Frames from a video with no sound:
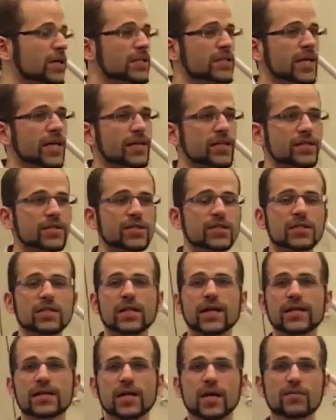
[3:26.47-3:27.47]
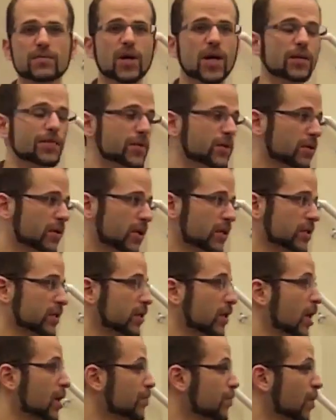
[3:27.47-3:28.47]
because Edison had not
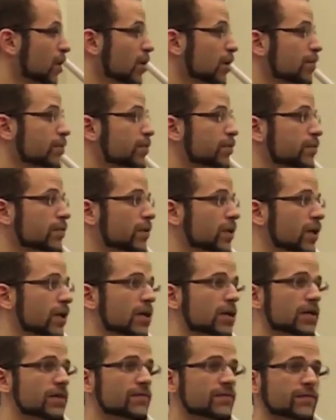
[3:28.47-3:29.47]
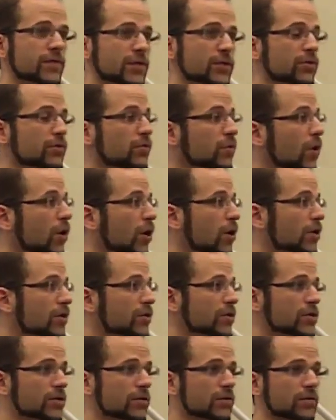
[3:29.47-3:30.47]
popularized the light bulb for too
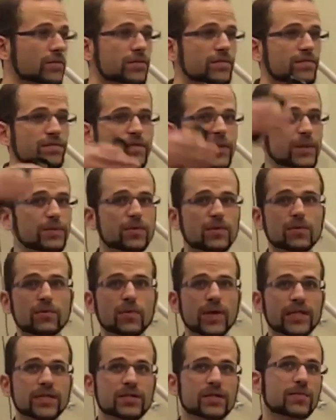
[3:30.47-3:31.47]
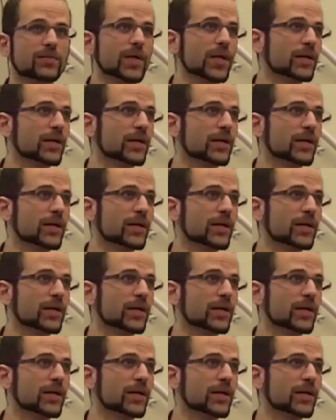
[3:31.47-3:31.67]
long, so people went